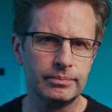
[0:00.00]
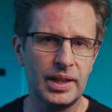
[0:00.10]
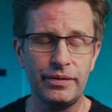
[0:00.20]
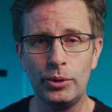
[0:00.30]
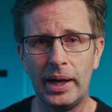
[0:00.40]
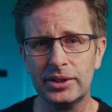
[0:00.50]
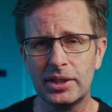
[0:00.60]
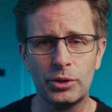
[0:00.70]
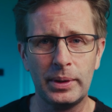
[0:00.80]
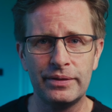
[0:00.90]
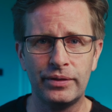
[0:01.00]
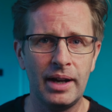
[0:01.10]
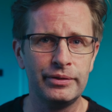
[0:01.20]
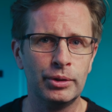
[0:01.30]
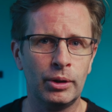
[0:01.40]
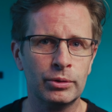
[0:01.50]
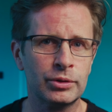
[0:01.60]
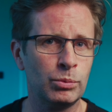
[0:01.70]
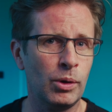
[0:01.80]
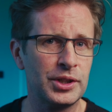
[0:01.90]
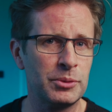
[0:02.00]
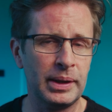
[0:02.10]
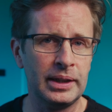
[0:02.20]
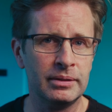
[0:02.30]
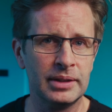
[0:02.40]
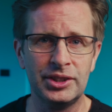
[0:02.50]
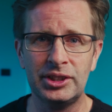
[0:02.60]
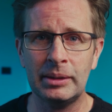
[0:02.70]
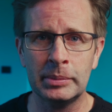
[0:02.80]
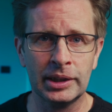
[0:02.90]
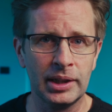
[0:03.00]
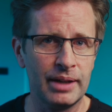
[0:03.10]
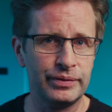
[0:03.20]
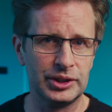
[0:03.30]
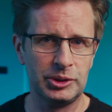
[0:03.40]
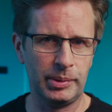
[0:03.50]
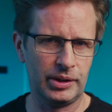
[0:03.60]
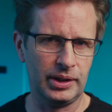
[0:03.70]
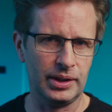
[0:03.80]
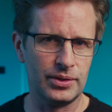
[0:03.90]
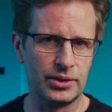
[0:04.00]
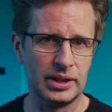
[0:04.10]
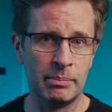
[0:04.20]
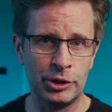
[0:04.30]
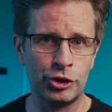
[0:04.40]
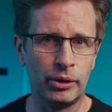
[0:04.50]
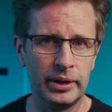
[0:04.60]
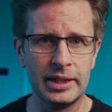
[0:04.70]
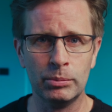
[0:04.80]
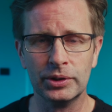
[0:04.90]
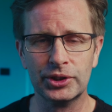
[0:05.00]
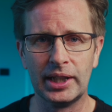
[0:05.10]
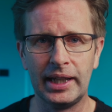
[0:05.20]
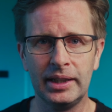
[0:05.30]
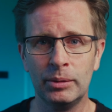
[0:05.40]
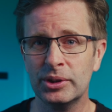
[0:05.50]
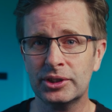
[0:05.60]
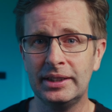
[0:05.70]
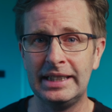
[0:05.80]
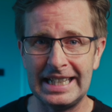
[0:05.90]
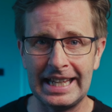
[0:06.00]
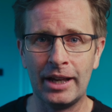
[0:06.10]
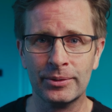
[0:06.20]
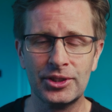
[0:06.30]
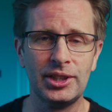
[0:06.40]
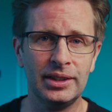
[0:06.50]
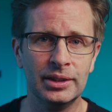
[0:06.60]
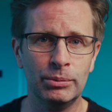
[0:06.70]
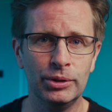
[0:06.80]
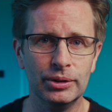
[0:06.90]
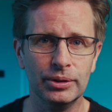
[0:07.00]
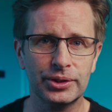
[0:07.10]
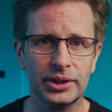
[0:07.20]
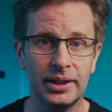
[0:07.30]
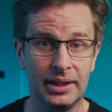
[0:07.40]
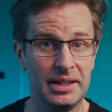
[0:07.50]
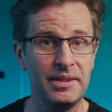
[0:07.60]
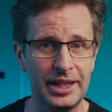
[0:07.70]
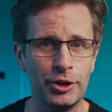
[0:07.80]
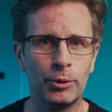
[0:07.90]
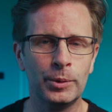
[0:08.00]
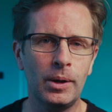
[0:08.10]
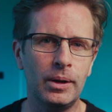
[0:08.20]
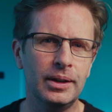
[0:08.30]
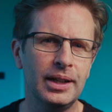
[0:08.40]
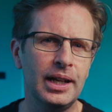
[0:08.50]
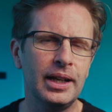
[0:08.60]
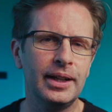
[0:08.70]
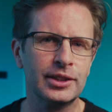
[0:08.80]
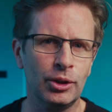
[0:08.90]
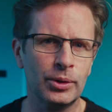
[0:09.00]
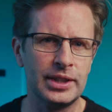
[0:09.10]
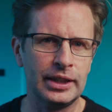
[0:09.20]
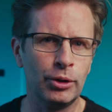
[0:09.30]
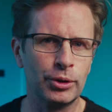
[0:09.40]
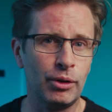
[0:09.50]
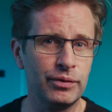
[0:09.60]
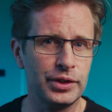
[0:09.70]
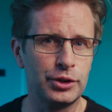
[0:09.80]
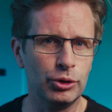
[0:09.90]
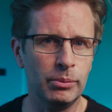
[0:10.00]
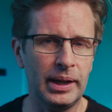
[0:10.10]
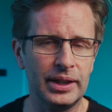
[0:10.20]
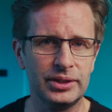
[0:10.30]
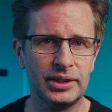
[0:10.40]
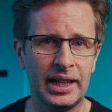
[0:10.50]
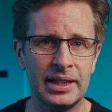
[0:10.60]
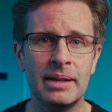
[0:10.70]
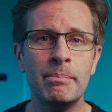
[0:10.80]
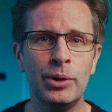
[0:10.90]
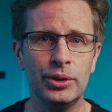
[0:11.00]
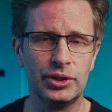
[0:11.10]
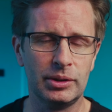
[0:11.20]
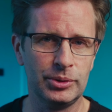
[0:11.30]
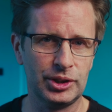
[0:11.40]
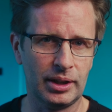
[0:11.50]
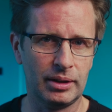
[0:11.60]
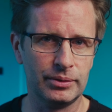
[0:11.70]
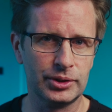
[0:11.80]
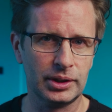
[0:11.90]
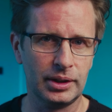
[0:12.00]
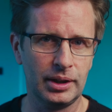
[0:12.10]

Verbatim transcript: If you asked a 25 year old what has been a seminal life experience, a majority will say it was getting out and seeing the world they're not wrong, as long as they got off the tour bus and immersed themselves.